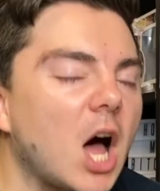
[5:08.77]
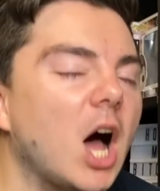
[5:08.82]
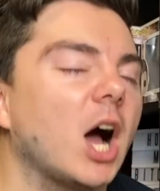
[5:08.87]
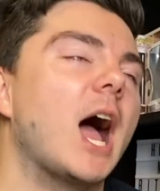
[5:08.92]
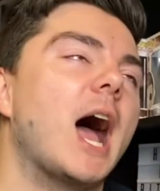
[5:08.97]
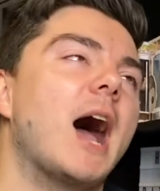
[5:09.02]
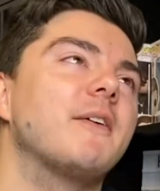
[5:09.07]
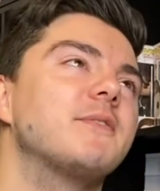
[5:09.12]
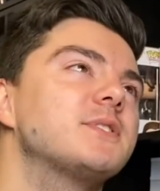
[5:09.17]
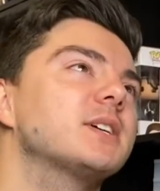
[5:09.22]
I
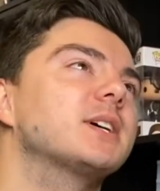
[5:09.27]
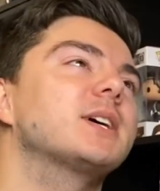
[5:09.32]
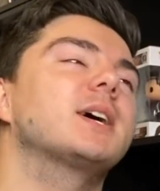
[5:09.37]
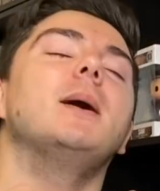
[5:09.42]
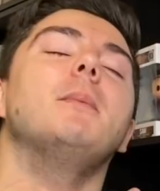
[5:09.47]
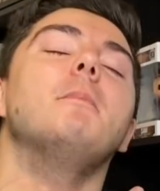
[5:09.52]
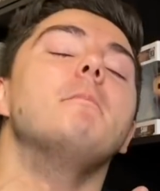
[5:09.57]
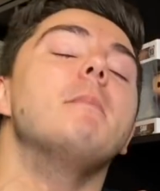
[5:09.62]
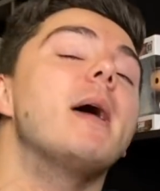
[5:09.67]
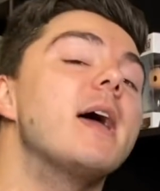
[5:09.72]
have to
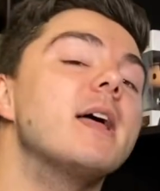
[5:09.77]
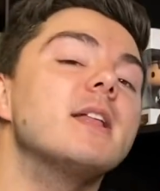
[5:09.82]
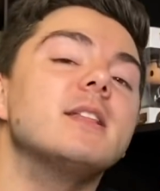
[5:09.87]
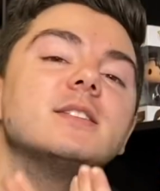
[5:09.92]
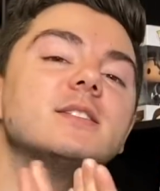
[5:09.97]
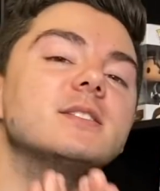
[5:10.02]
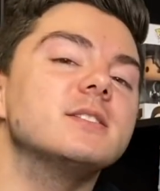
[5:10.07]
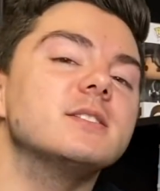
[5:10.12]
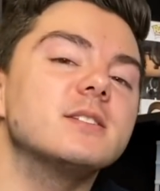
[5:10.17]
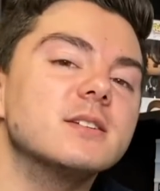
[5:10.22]

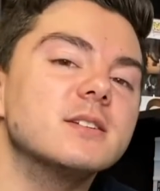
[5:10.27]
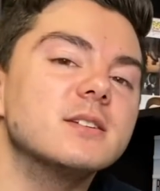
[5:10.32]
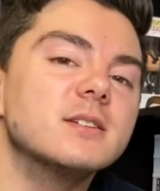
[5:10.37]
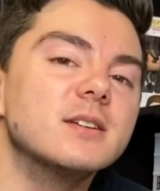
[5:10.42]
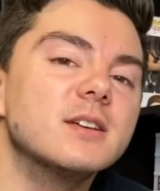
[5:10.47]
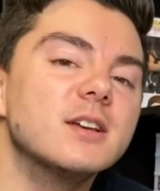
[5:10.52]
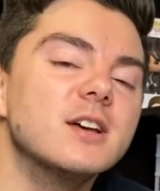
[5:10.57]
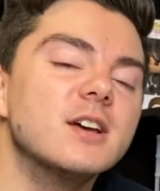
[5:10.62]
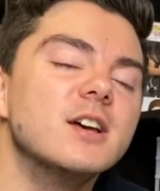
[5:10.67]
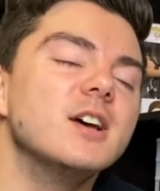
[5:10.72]
commend.
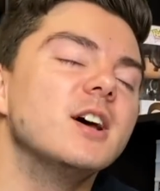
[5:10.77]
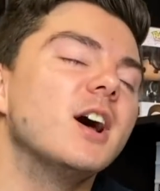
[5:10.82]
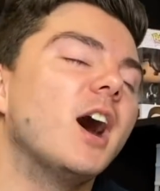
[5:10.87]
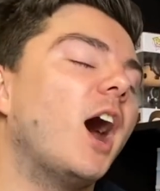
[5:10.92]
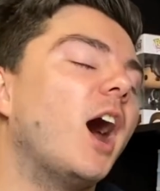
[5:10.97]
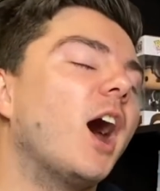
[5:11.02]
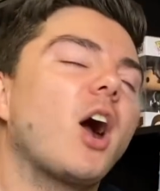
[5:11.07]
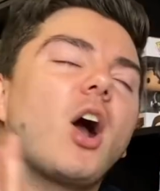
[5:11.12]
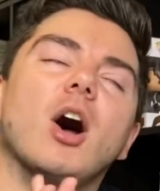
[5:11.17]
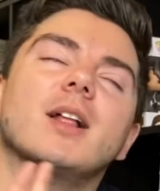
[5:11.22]

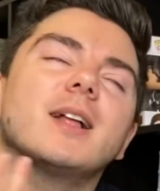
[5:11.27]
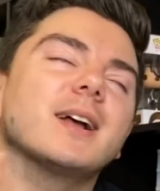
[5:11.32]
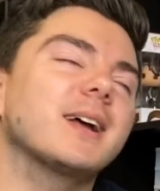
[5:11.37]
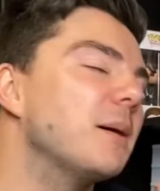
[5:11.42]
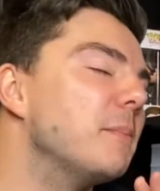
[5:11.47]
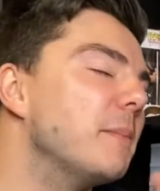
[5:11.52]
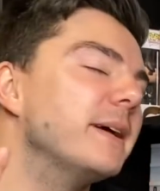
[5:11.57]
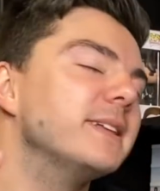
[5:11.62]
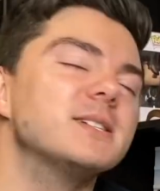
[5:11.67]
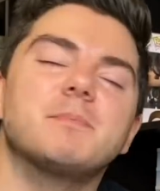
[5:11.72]
I've got to
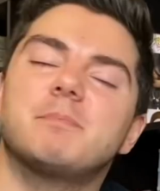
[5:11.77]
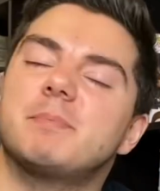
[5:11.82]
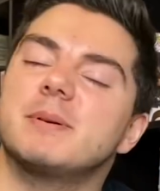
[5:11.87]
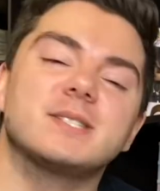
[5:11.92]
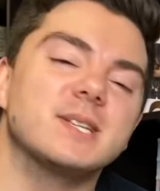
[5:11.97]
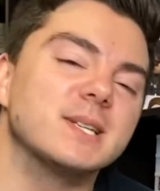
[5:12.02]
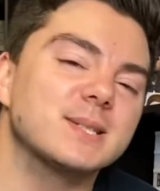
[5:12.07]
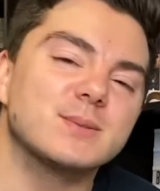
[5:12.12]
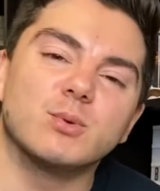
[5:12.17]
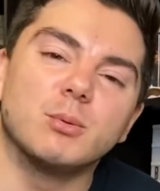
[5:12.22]
commend a
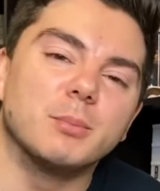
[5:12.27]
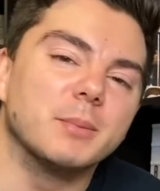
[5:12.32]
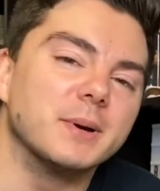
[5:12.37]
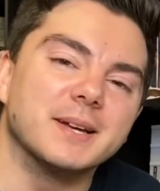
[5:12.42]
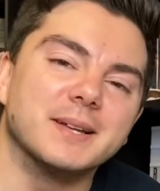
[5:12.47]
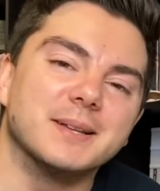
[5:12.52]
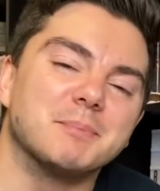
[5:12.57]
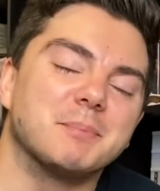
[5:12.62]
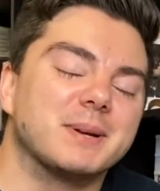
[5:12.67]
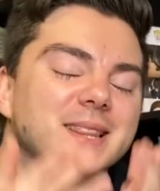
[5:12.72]

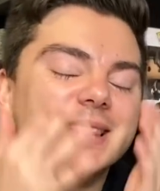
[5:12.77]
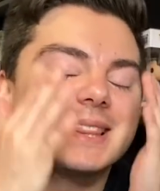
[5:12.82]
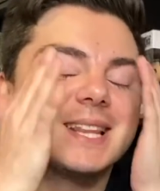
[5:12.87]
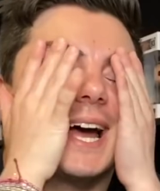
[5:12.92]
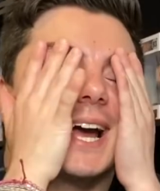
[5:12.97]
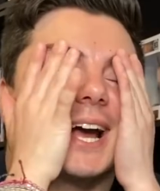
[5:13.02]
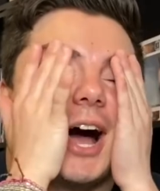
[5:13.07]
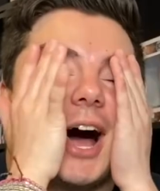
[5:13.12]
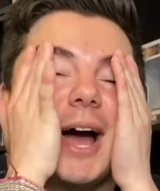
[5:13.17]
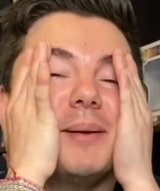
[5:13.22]
businesswoman, but
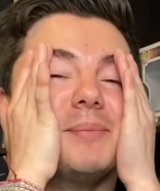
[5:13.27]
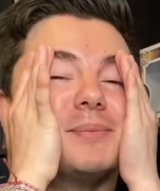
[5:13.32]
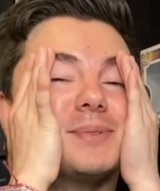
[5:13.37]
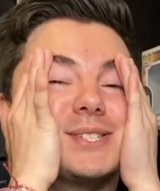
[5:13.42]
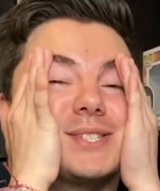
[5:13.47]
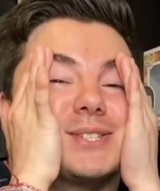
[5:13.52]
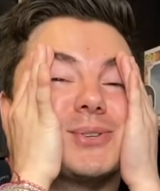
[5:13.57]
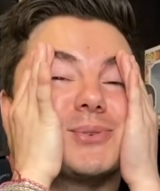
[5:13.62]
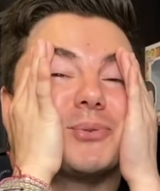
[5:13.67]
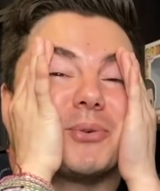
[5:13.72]
like, I'm
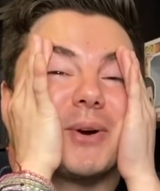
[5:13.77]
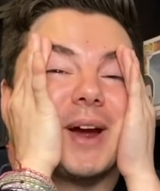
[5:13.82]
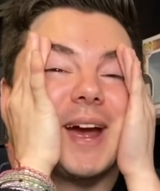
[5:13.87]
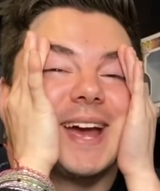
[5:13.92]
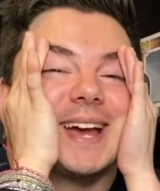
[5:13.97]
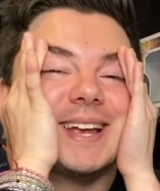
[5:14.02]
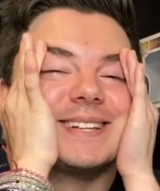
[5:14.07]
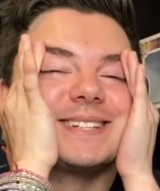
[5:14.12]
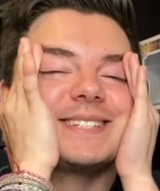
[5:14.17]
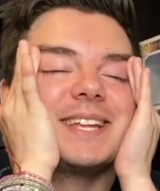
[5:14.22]

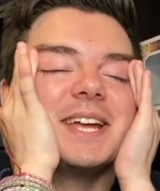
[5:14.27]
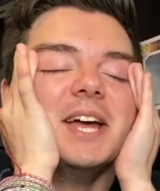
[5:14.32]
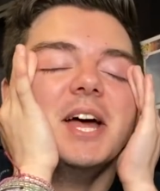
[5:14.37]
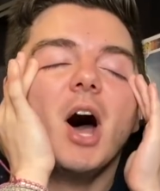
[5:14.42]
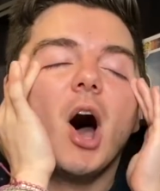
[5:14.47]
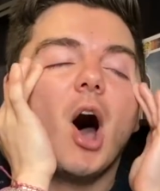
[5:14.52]
stressed.